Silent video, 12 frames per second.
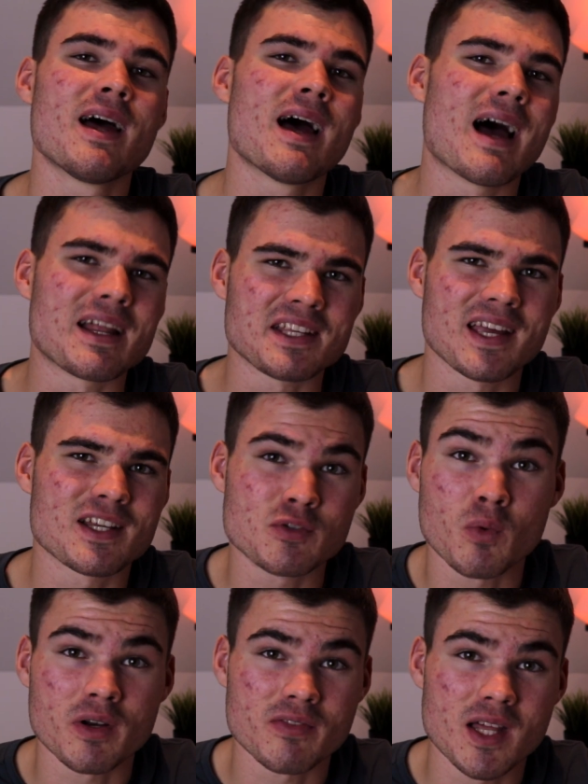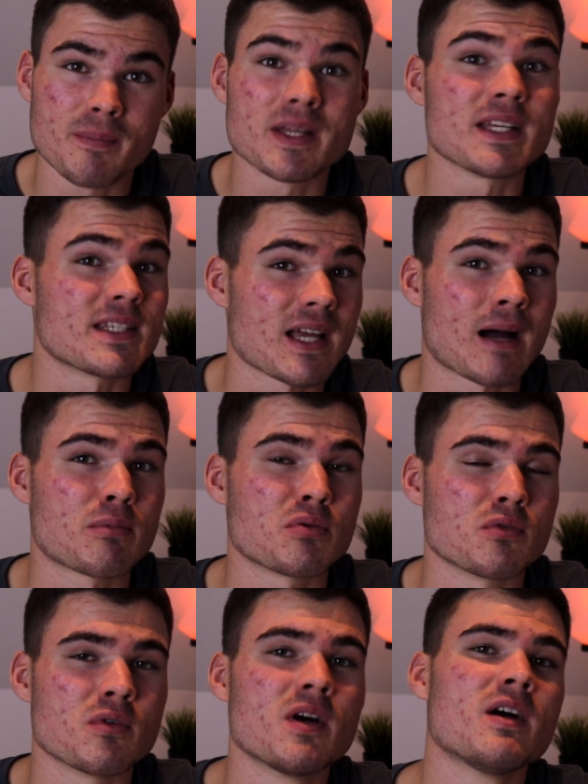And yes, one of them is Apple,